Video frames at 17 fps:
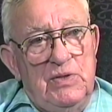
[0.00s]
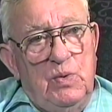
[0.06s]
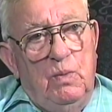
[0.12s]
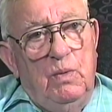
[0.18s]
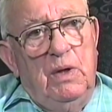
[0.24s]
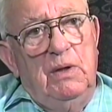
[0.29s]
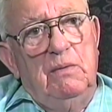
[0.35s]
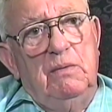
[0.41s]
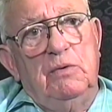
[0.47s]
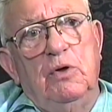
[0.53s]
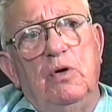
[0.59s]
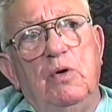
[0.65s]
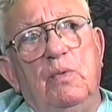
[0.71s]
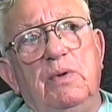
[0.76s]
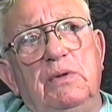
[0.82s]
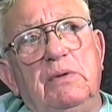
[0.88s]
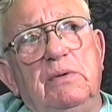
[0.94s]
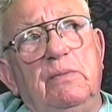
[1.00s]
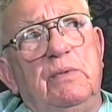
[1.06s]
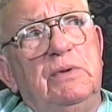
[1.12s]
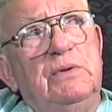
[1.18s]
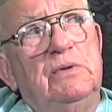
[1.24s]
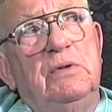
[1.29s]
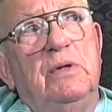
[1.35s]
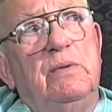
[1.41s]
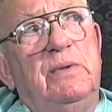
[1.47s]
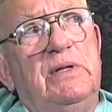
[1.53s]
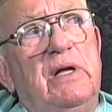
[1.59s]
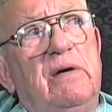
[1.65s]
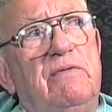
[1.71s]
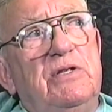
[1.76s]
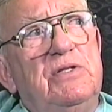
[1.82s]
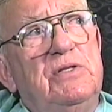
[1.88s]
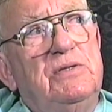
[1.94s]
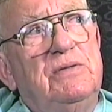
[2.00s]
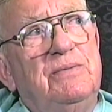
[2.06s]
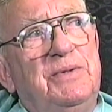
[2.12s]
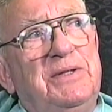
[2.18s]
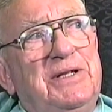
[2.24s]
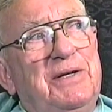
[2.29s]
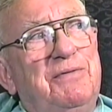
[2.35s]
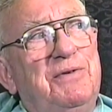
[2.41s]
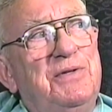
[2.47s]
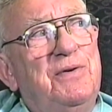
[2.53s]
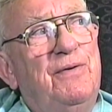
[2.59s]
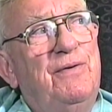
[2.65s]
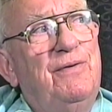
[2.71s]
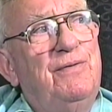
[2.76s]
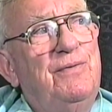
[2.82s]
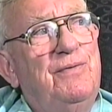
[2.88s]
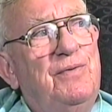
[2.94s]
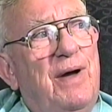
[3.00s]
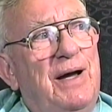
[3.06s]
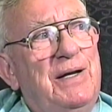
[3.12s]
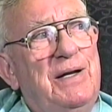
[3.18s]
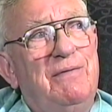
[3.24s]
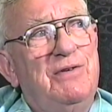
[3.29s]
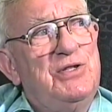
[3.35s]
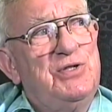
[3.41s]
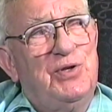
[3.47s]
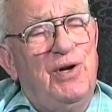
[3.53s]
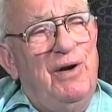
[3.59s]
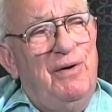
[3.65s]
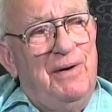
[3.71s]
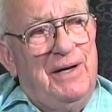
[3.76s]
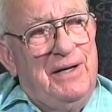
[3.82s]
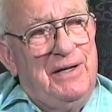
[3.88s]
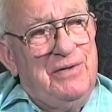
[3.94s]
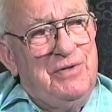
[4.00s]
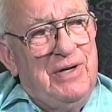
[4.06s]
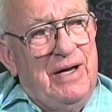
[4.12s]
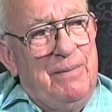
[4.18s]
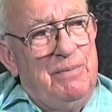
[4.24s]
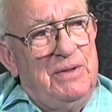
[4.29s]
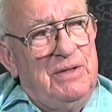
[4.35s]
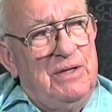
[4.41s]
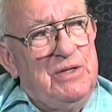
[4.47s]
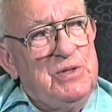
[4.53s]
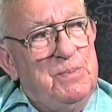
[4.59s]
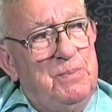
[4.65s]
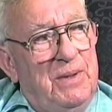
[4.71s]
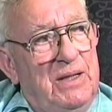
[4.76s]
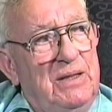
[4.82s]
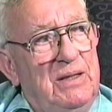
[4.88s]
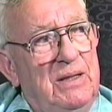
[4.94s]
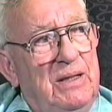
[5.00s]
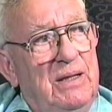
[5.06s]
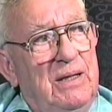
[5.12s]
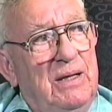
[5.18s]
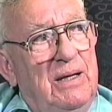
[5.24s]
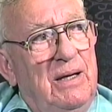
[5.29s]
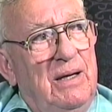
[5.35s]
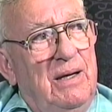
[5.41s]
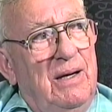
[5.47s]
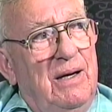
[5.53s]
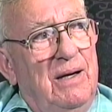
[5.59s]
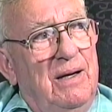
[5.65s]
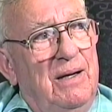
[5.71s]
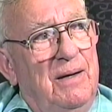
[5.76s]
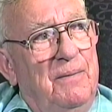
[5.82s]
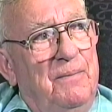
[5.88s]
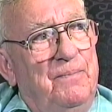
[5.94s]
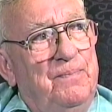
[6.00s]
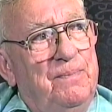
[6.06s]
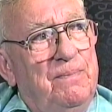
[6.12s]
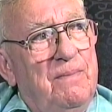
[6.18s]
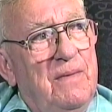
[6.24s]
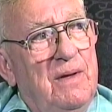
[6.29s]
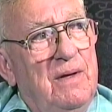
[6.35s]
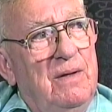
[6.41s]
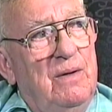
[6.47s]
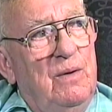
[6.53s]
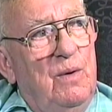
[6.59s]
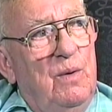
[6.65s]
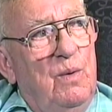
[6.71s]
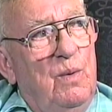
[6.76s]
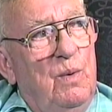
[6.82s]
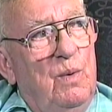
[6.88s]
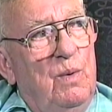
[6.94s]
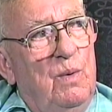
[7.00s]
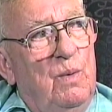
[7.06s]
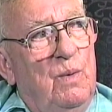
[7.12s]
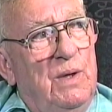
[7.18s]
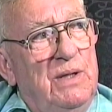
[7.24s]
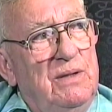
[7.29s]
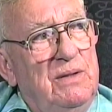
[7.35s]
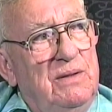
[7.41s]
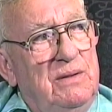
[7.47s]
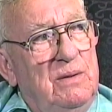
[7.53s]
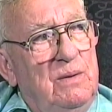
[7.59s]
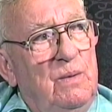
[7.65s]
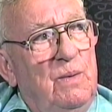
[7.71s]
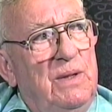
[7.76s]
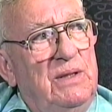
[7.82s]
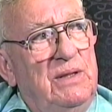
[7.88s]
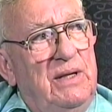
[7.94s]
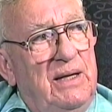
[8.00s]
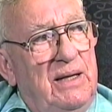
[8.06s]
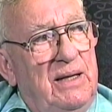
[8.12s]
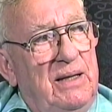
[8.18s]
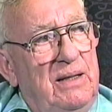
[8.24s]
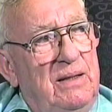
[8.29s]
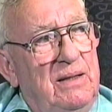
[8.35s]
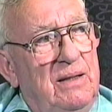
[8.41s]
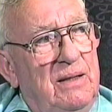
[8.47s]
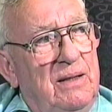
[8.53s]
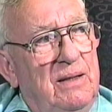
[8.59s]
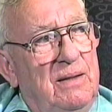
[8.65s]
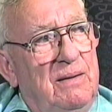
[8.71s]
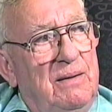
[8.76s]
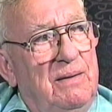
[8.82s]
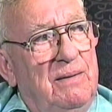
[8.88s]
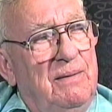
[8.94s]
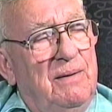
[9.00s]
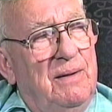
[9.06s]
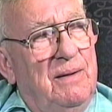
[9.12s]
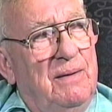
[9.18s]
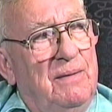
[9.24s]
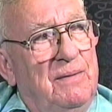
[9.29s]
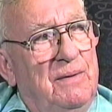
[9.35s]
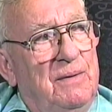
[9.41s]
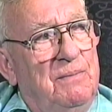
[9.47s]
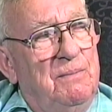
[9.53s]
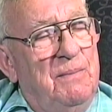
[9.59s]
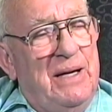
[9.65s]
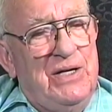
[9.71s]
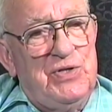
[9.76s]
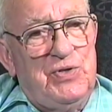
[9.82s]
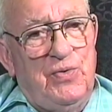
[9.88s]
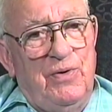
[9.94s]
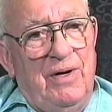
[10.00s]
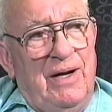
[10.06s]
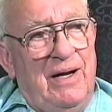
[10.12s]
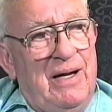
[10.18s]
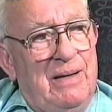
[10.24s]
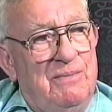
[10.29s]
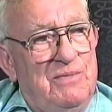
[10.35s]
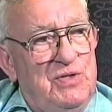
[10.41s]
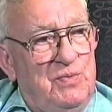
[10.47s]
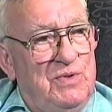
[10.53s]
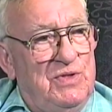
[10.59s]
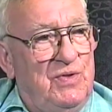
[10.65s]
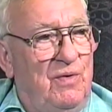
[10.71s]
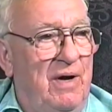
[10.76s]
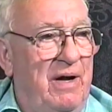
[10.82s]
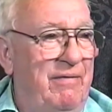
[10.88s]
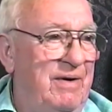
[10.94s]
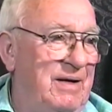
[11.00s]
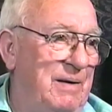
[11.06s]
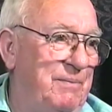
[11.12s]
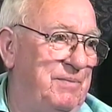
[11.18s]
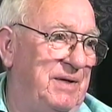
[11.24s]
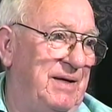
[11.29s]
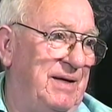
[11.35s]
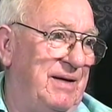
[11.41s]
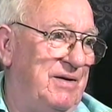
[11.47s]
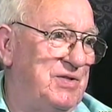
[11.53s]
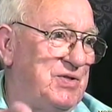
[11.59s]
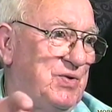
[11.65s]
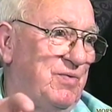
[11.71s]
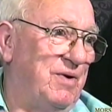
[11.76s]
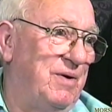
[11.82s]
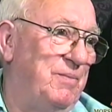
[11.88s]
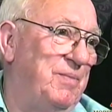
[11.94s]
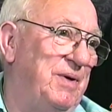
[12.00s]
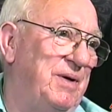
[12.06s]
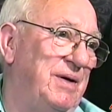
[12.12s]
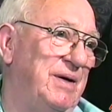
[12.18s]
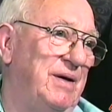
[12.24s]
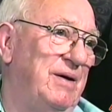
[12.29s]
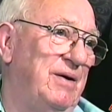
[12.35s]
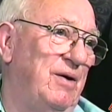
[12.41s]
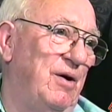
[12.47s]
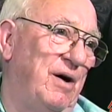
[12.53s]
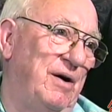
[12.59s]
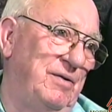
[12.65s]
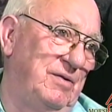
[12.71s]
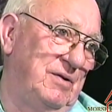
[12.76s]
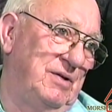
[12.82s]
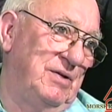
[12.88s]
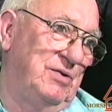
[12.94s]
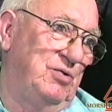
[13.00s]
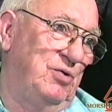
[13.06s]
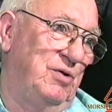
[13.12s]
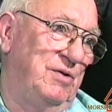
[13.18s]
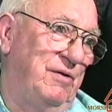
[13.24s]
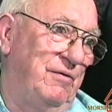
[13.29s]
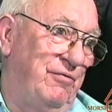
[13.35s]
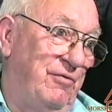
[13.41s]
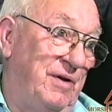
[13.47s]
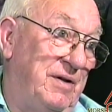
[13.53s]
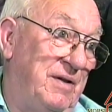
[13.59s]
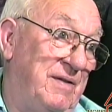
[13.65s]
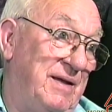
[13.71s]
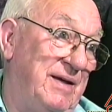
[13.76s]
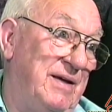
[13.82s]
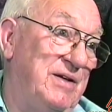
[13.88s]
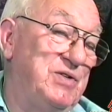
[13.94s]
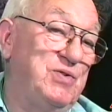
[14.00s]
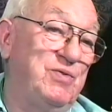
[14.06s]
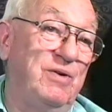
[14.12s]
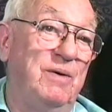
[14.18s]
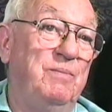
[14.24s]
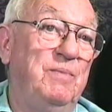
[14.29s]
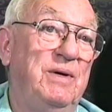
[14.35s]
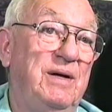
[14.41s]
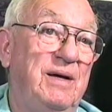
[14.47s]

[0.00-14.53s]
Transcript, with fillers: Well, no. We, we, no, we never. We never. I never saw any Japanese, but uh, one, one day, uh, uh, the master at arms was driving up the airstrip on, toward the front of the airstrip,